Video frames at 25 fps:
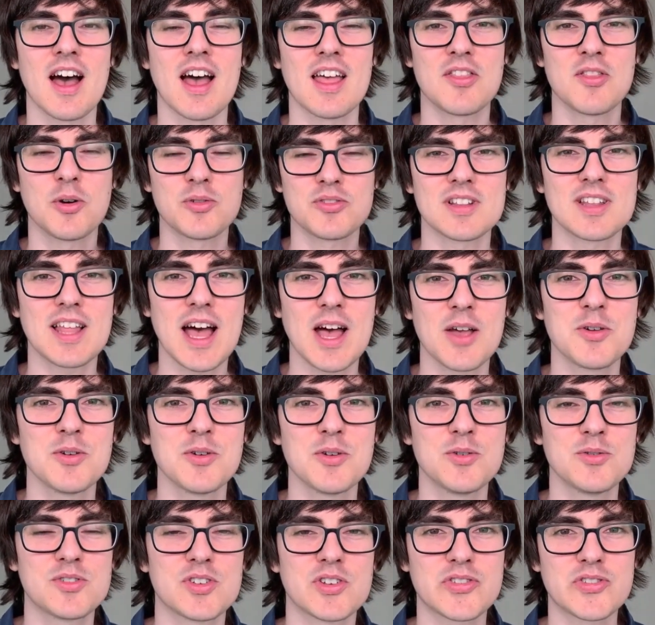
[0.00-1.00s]
Those allow
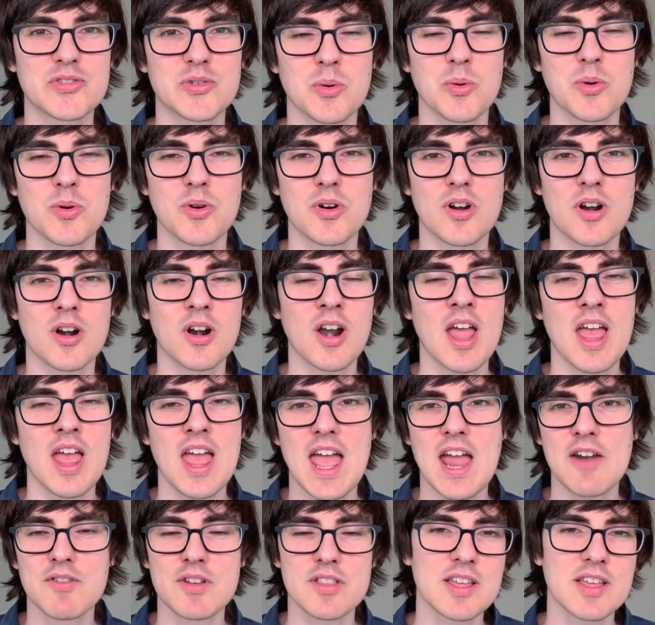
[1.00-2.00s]
you to store
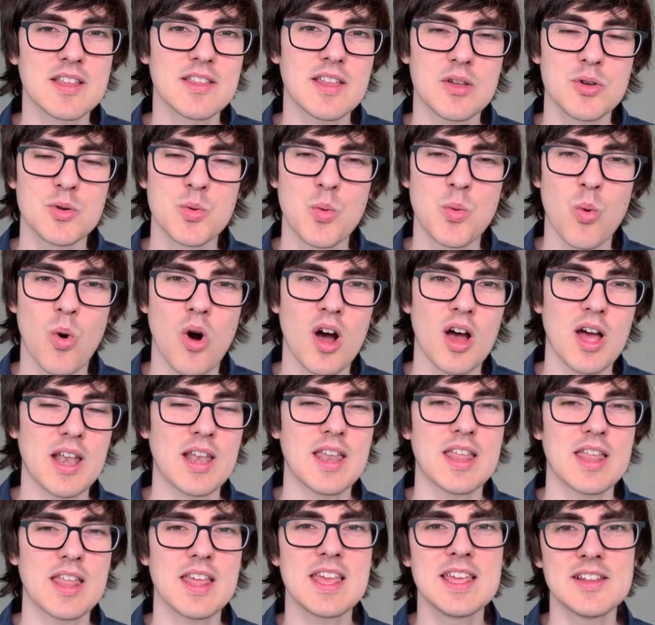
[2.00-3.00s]
everything that you
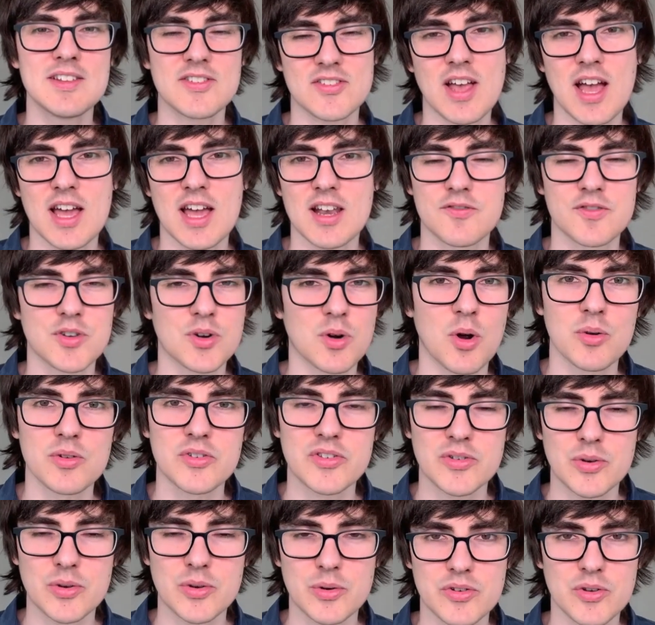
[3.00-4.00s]
want inside of your
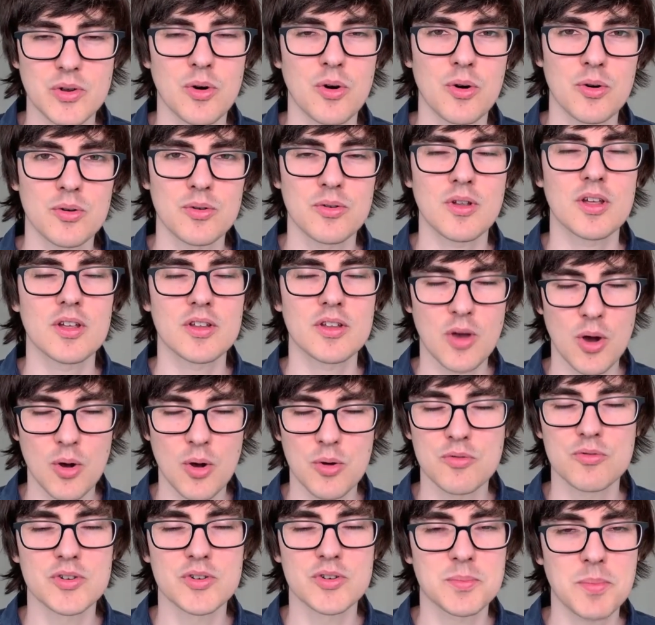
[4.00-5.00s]
own source code
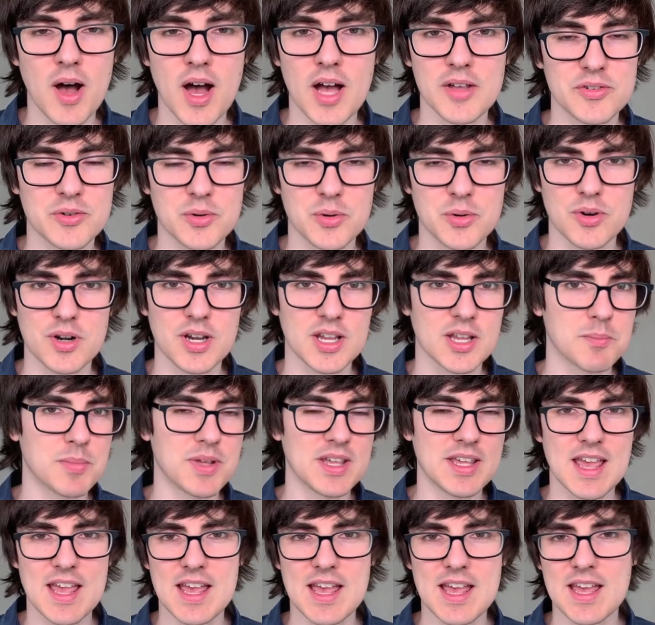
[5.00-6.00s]
repository. It could
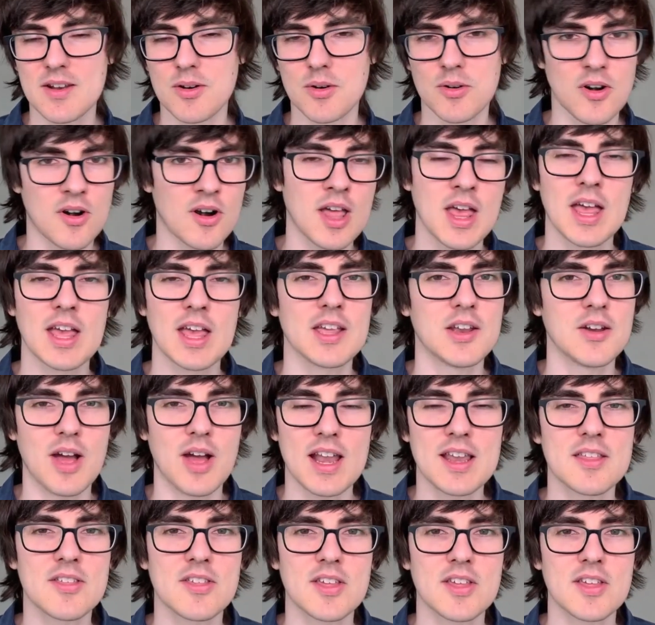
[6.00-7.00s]
be Git or
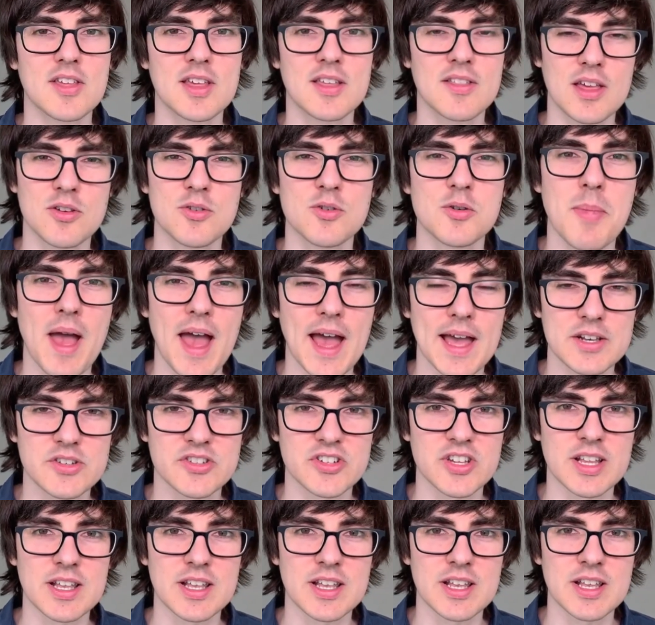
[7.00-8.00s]
anything that you
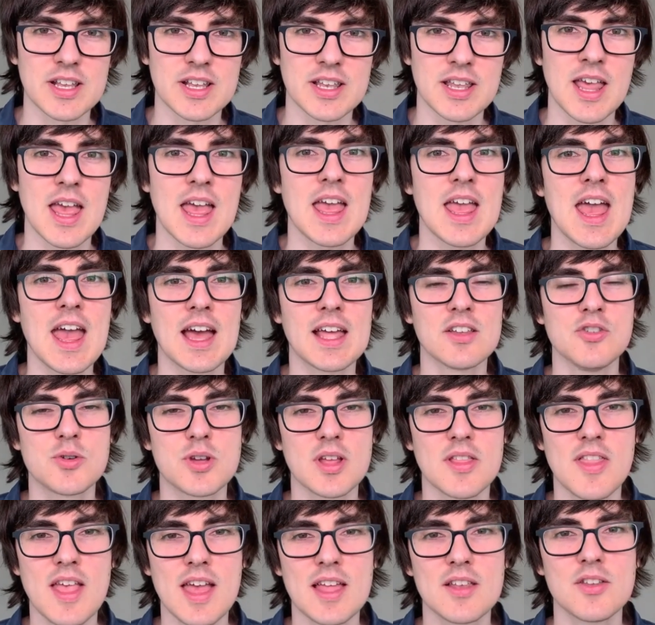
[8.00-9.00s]
imagine, and you
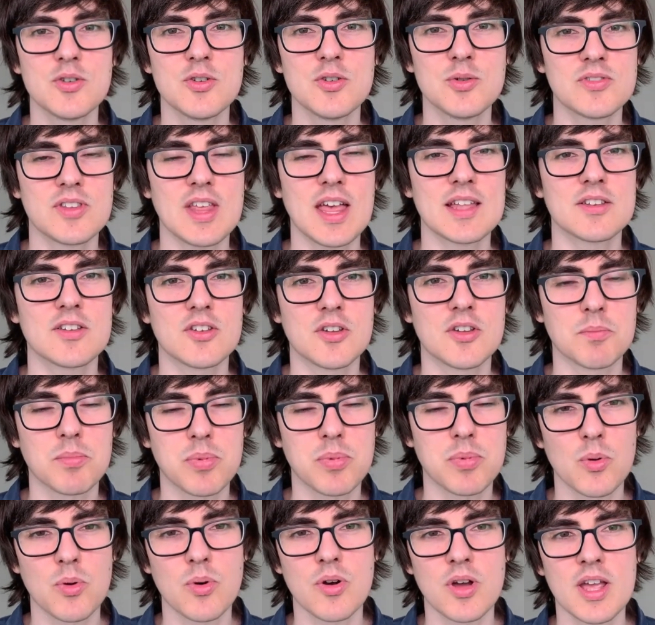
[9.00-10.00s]
can then use that to
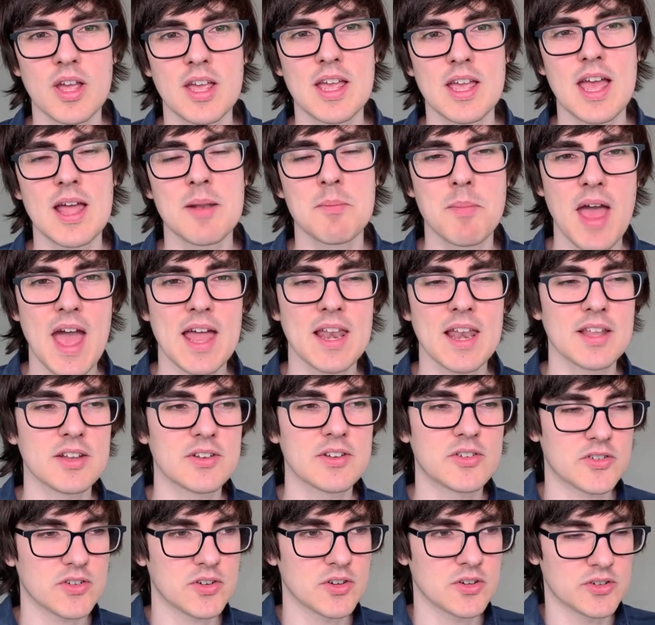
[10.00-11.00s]
deploy and
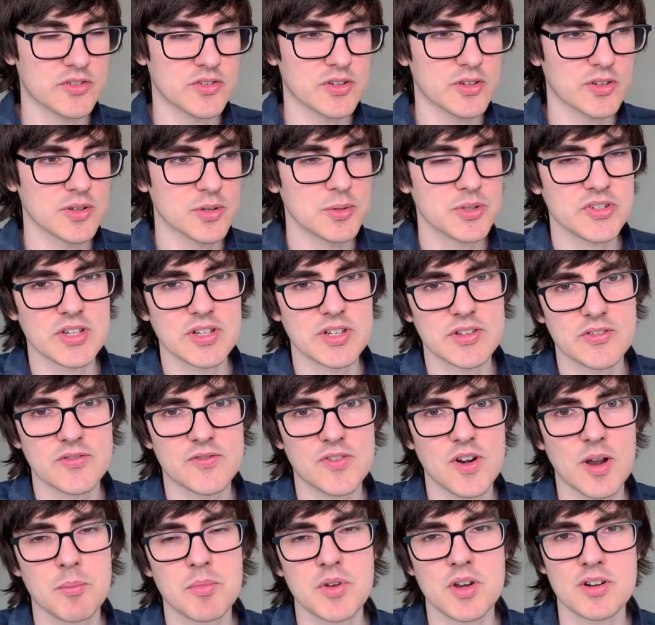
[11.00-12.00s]
manage your solutions
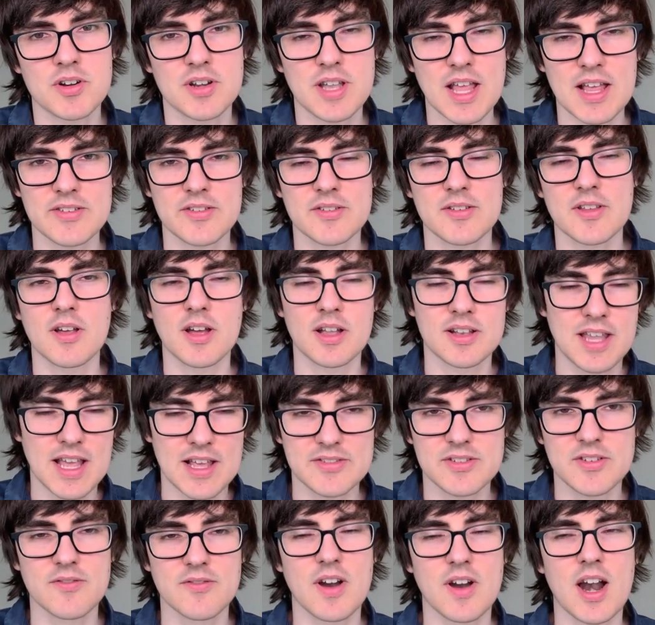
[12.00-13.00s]
from your
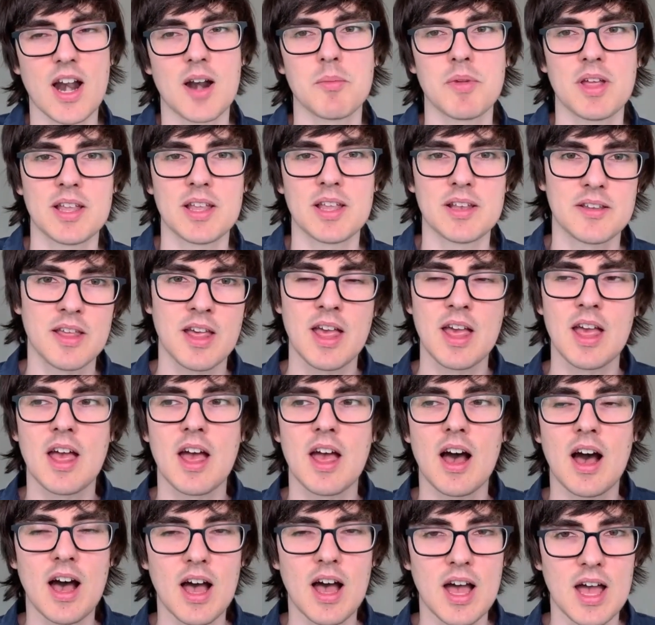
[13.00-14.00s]
test environment
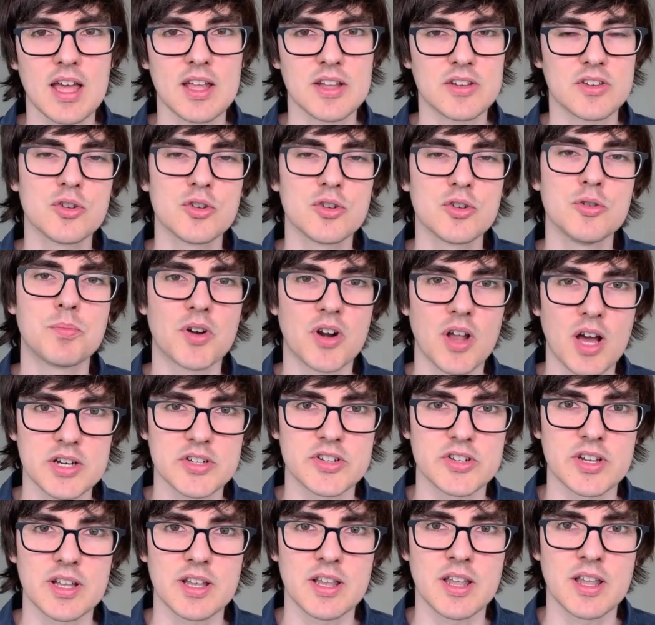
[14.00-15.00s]
to
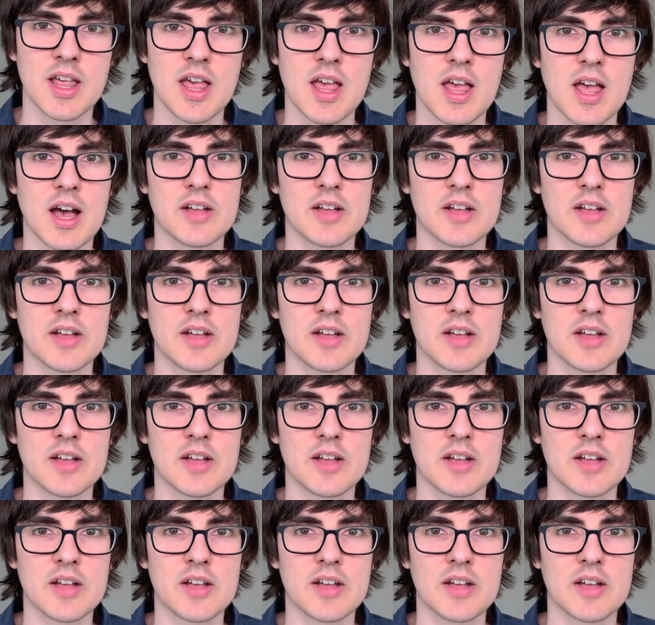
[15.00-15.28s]
production.